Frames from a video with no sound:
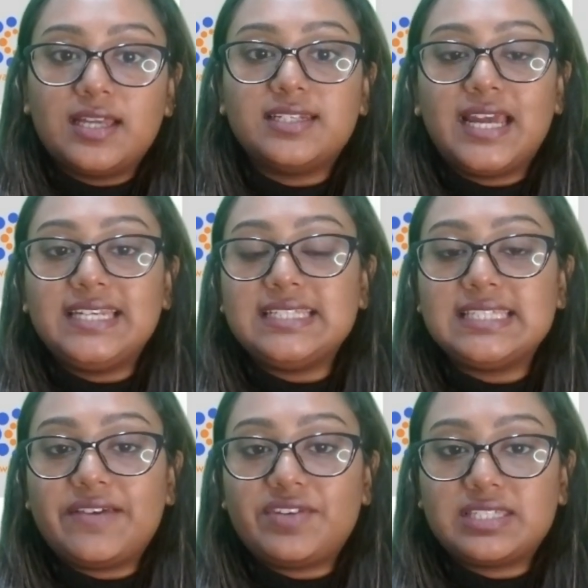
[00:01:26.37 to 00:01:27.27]

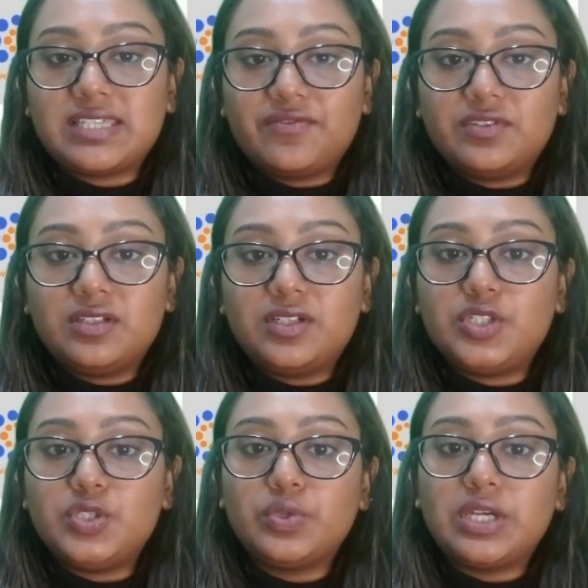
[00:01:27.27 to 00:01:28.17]
1977,
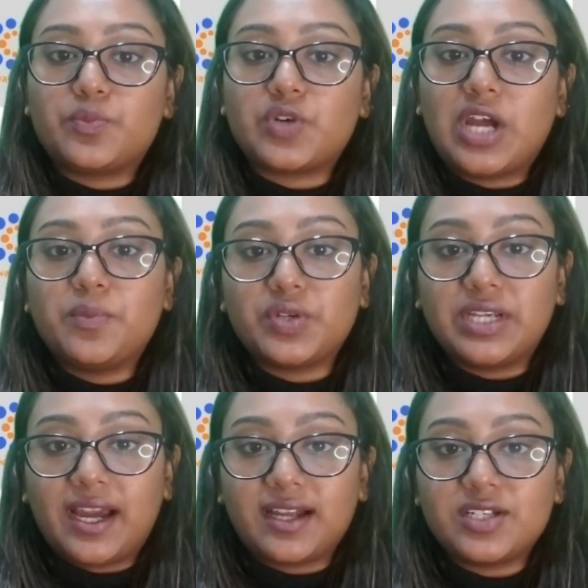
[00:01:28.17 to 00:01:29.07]
UK
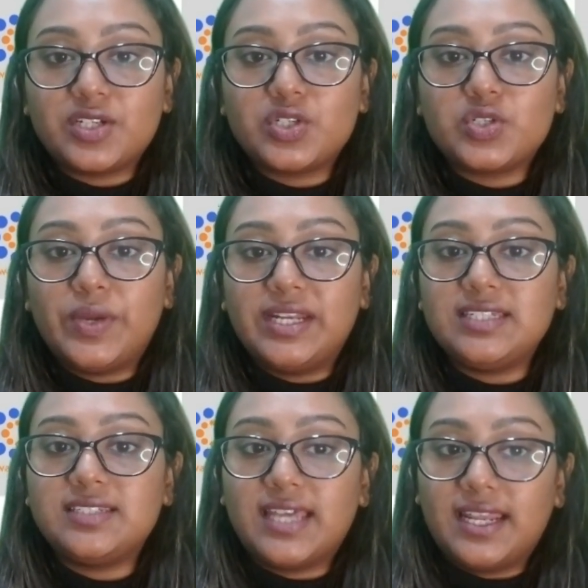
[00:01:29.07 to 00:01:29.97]
Bribery Act
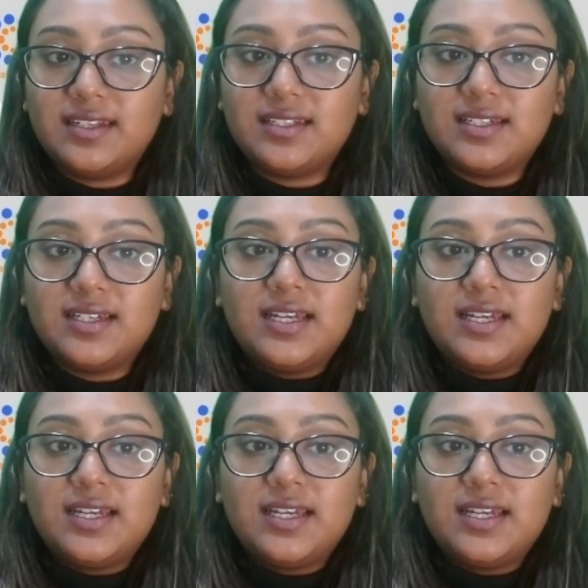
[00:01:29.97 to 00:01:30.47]
2010,